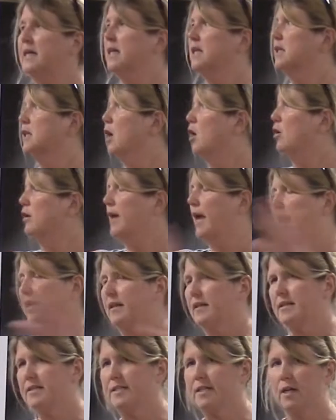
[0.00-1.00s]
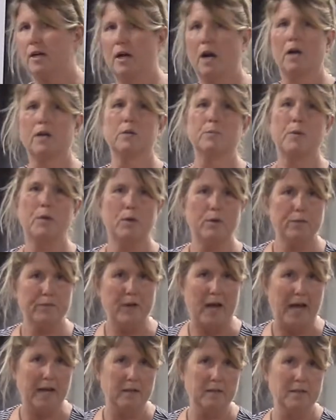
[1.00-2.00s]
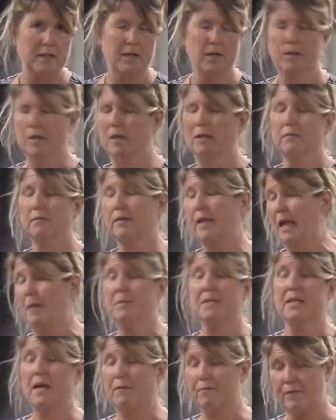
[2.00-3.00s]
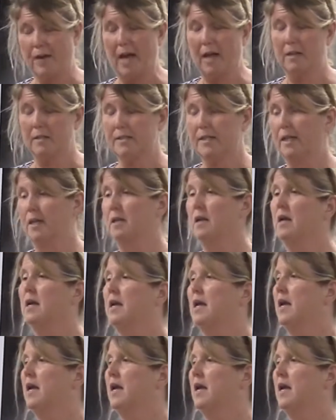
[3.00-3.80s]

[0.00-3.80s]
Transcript: Located in this area are computer faculty, or the game design faculty,